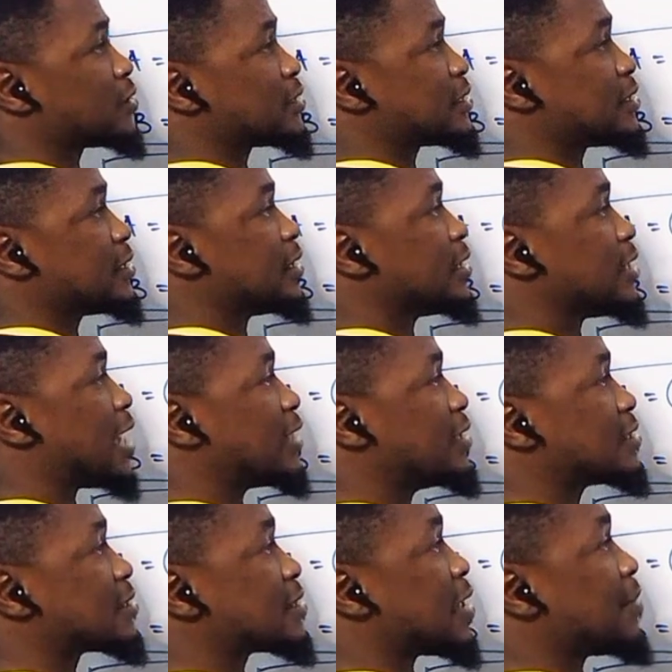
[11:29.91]
See, they are the
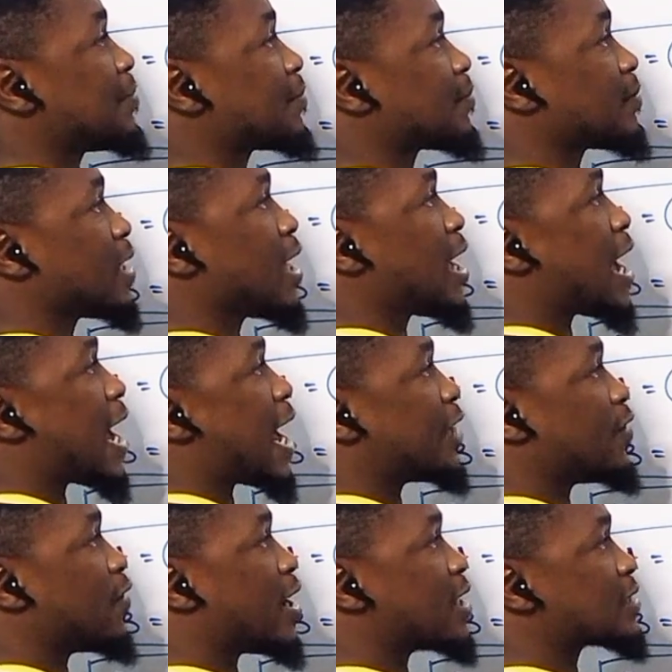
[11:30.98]
same, and
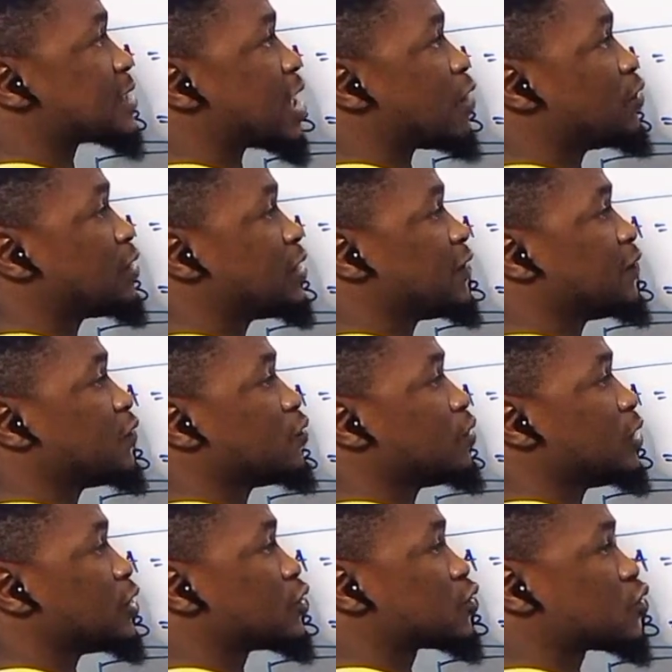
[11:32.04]
your answer will give
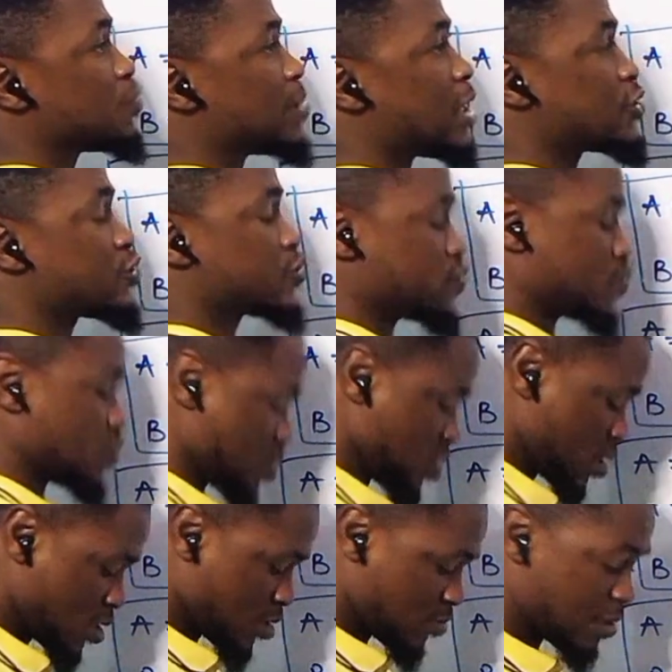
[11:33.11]
you a 2 by 2
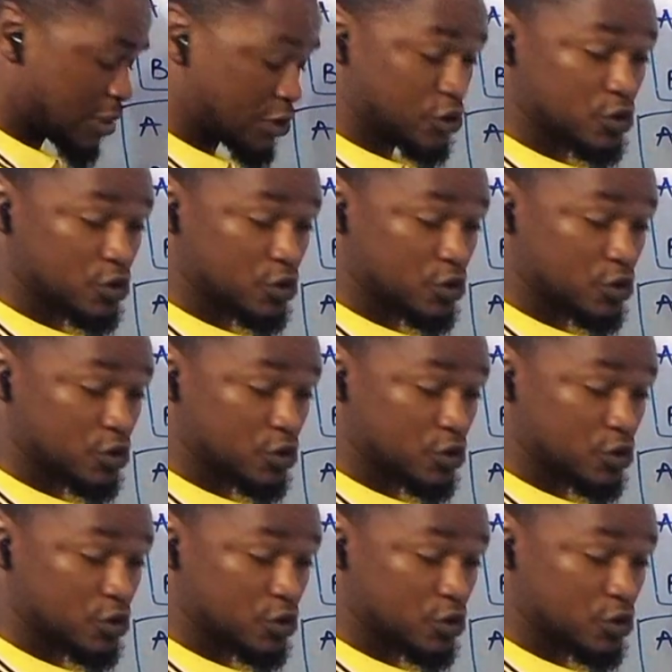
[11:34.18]
matrix.